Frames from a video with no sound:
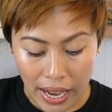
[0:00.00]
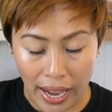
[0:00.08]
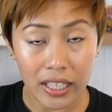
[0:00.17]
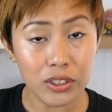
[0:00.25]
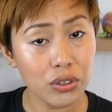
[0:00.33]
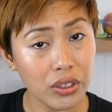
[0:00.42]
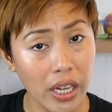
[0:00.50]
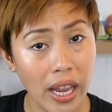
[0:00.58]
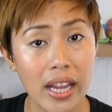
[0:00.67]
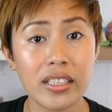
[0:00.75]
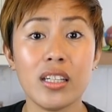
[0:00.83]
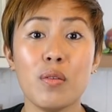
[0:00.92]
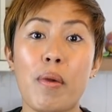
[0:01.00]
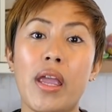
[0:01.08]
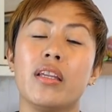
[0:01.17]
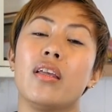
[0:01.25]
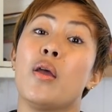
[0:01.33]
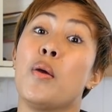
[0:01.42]
And today I didn't
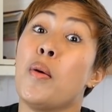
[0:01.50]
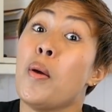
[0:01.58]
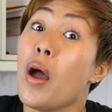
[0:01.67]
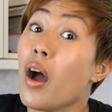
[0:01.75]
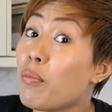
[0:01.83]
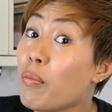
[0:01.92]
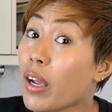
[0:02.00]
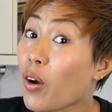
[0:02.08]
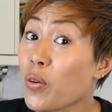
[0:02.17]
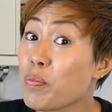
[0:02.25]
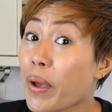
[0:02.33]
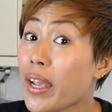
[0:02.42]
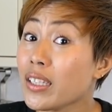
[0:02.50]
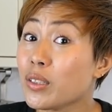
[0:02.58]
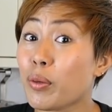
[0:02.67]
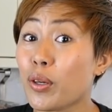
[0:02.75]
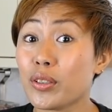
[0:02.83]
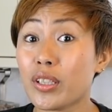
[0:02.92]
make my own paste
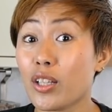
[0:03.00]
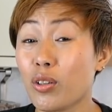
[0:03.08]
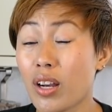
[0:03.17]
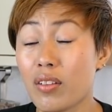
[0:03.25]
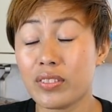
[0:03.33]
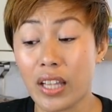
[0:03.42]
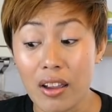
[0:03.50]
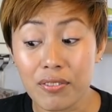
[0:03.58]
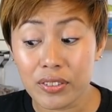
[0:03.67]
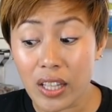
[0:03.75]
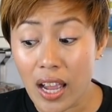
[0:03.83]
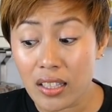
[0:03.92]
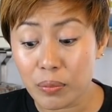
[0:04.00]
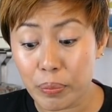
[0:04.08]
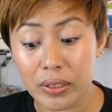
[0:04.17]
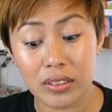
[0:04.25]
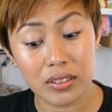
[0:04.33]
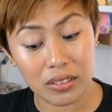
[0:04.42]
because I don't have time for that.
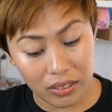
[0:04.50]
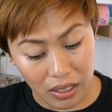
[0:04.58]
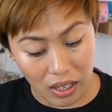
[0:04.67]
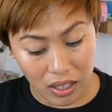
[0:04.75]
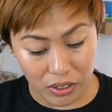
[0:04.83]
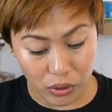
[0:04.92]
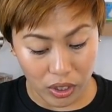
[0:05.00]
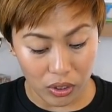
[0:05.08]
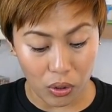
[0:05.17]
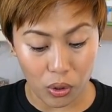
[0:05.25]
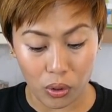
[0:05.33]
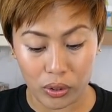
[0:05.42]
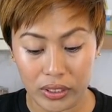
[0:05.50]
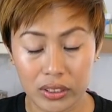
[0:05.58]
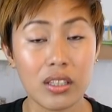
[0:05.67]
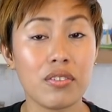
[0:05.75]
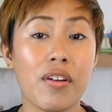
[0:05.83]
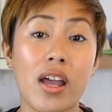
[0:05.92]
But you can
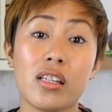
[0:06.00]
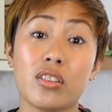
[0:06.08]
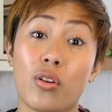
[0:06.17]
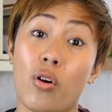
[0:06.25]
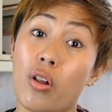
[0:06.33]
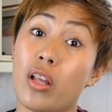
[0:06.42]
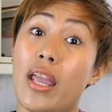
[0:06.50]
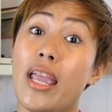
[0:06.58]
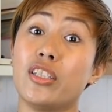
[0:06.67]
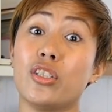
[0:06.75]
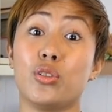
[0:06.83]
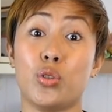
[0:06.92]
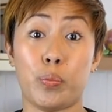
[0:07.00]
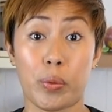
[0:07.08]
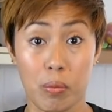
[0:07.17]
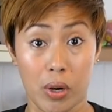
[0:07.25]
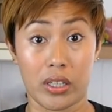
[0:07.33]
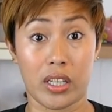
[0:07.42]
easily find it at all Asian
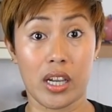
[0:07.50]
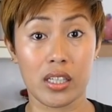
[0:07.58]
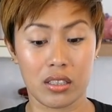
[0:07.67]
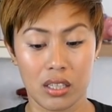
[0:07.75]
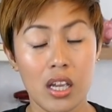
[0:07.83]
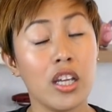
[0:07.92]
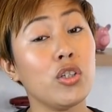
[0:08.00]
supermarket.